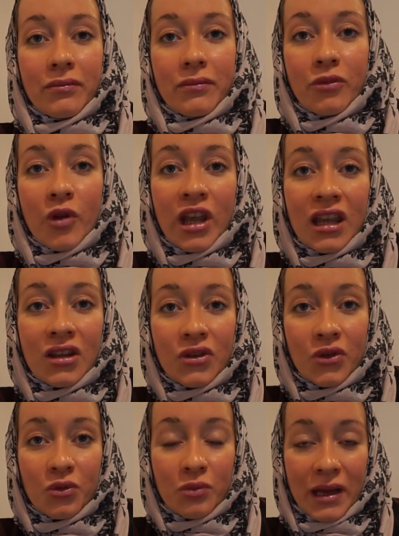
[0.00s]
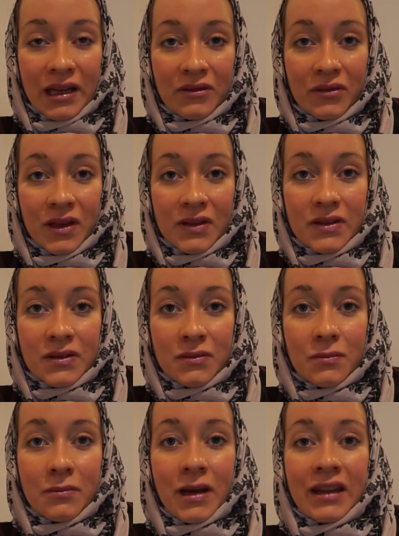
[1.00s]
bringing you benefits,
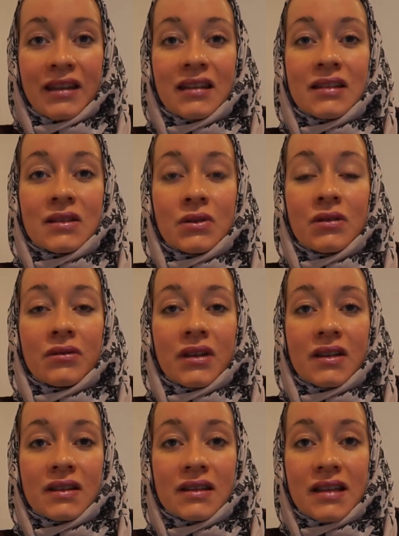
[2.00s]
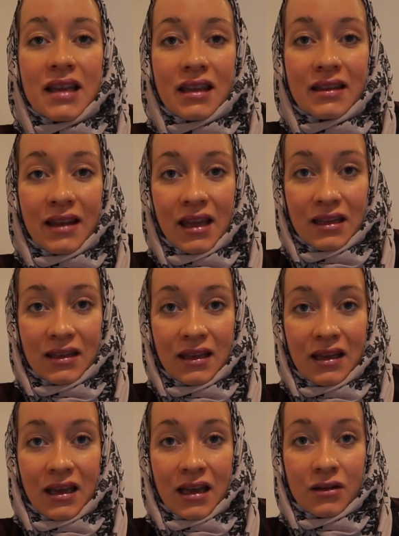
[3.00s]
but it sort of is
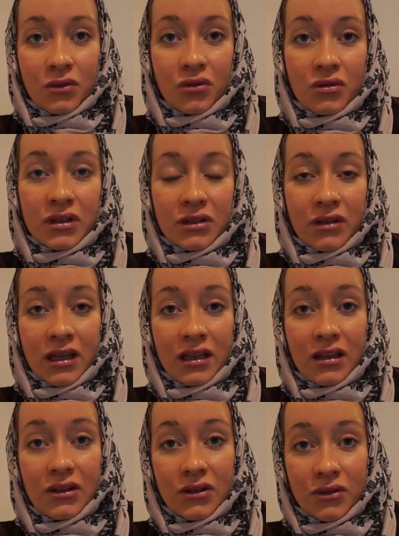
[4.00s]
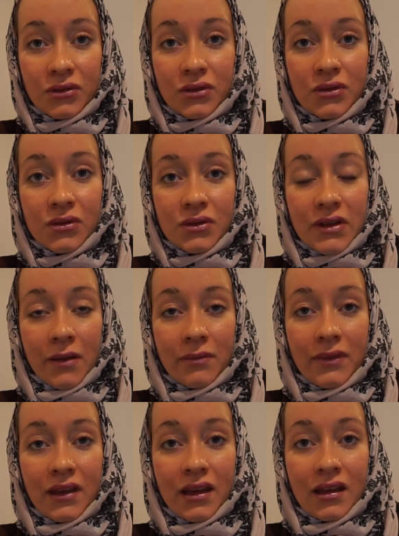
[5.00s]
dictating and ordering you to do
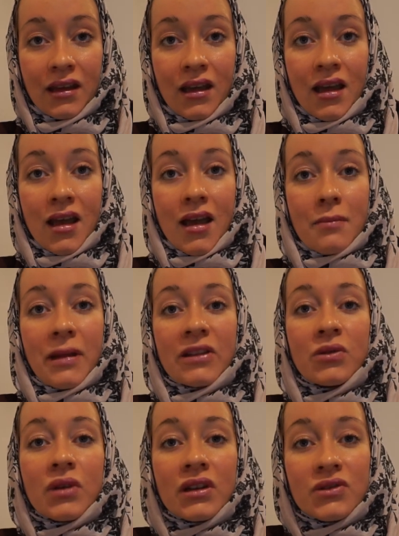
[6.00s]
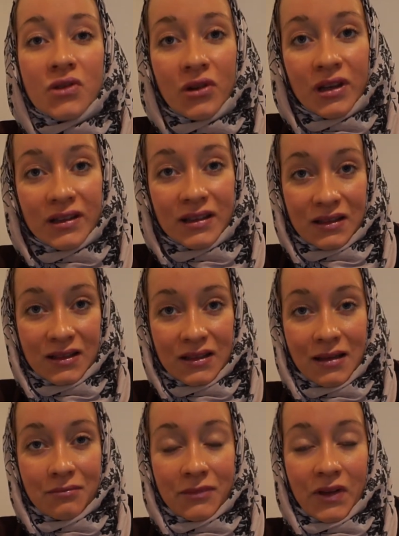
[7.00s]
something but to enjoy it in the
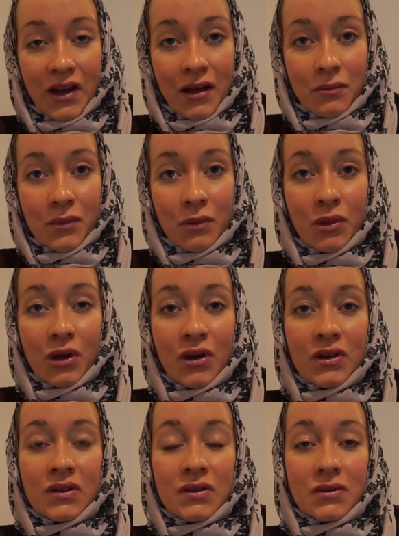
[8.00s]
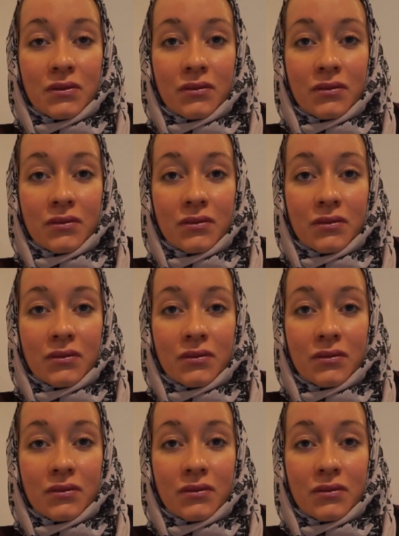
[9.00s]
same time. Because,